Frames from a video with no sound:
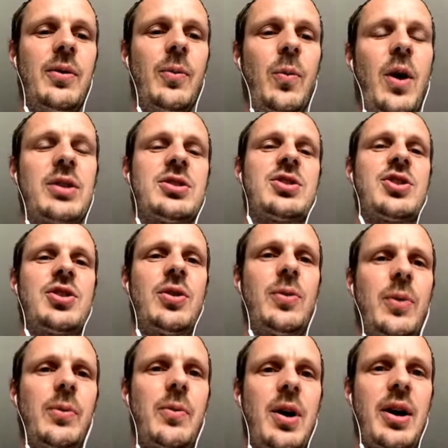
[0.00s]
what's
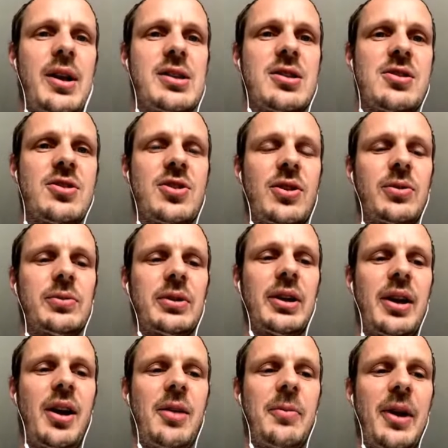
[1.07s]
true and what isn't true with
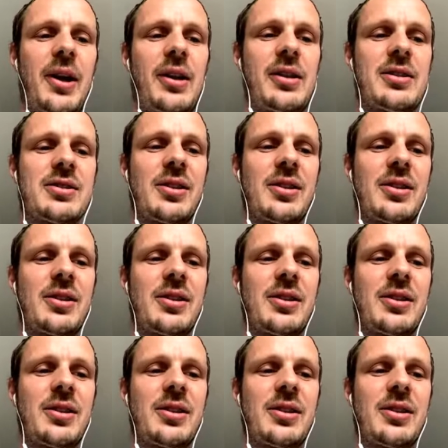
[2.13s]
Leon Bailey.